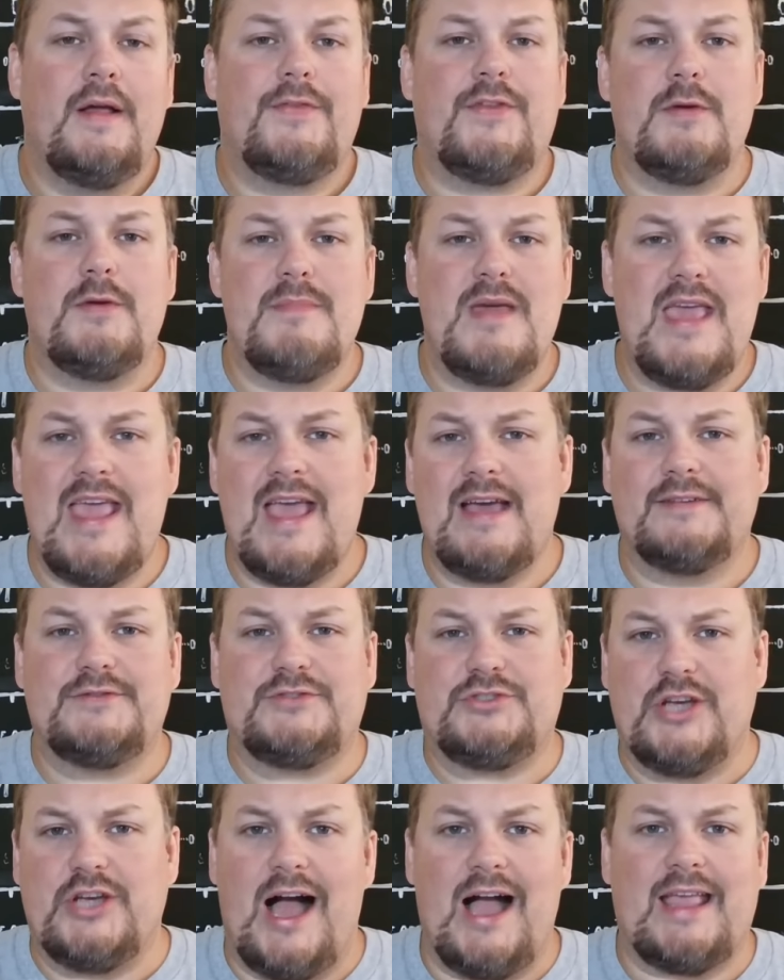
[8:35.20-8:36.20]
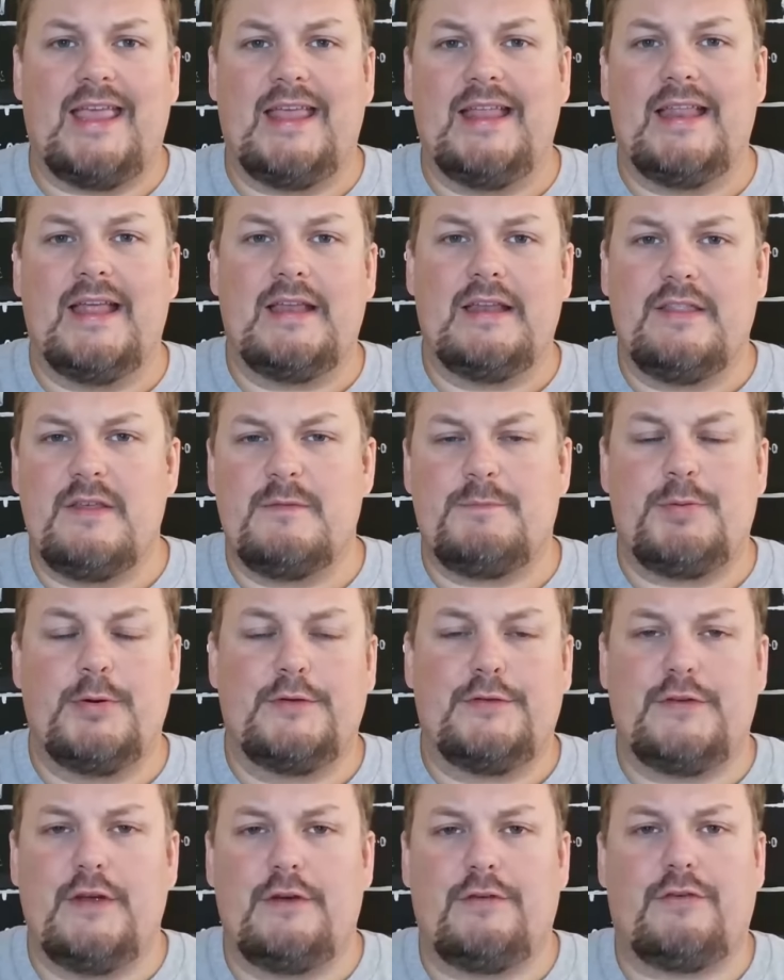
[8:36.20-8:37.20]
to me have jockeyed into the
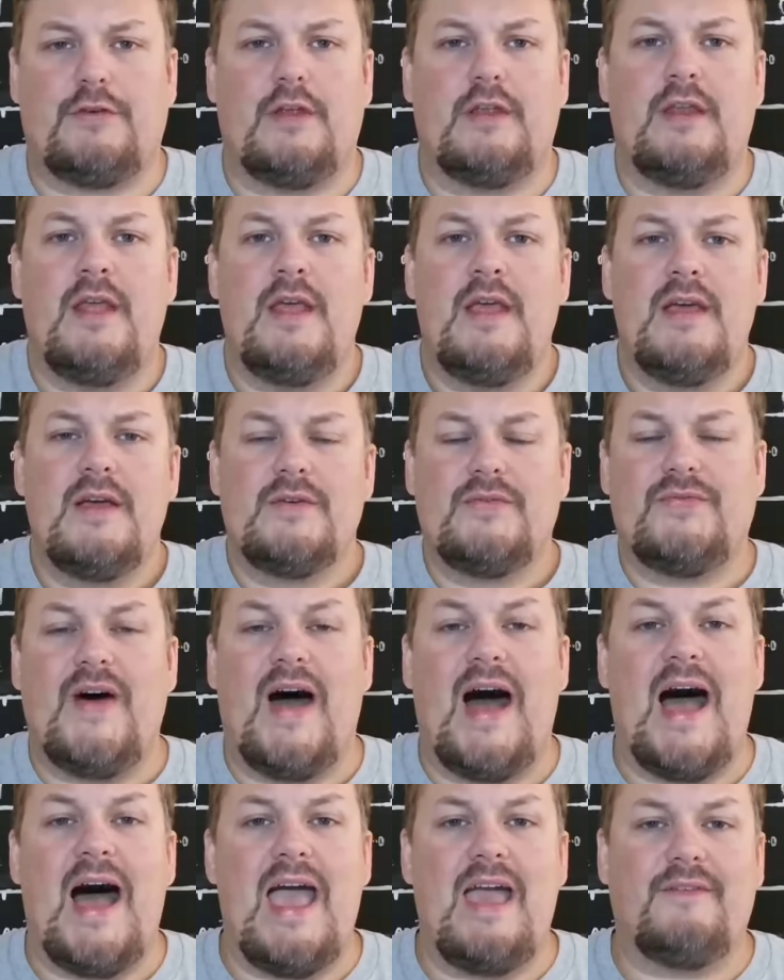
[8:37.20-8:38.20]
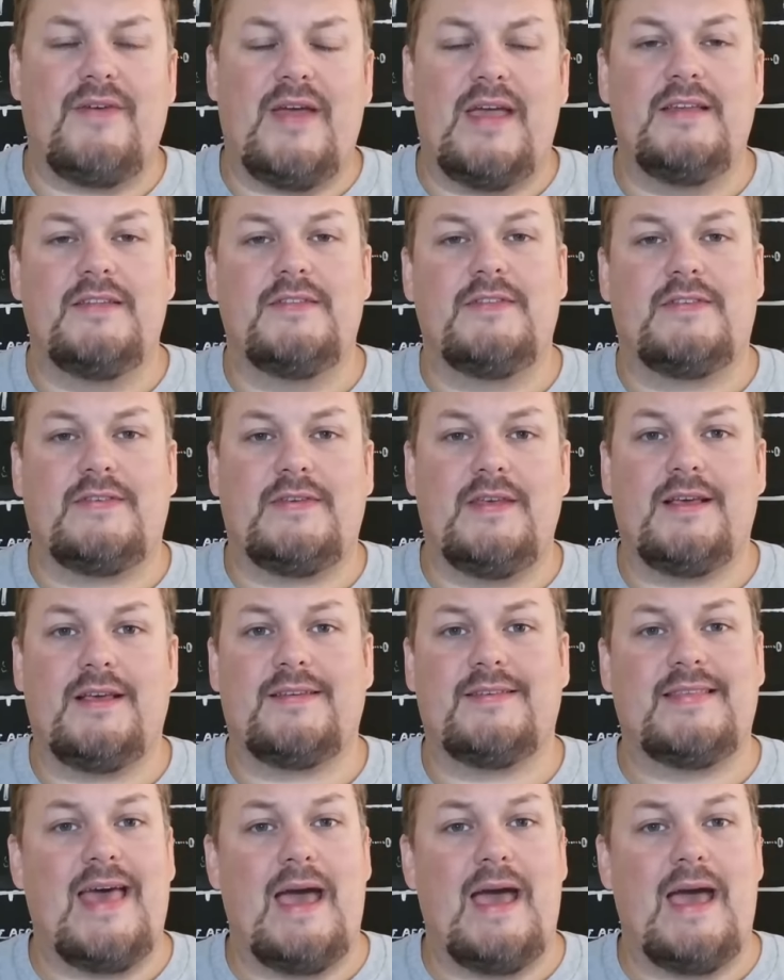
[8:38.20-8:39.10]
position 5 and 6.